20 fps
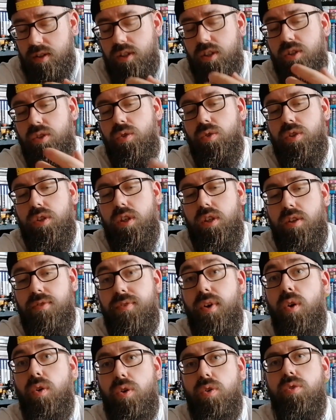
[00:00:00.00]
The sort of the
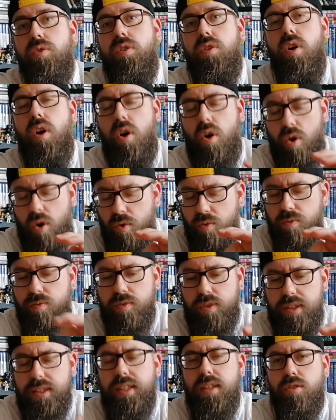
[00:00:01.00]
vocals are
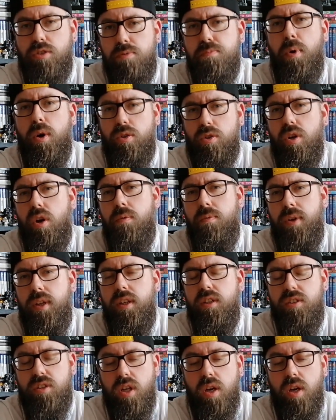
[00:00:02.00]
still spot on with it.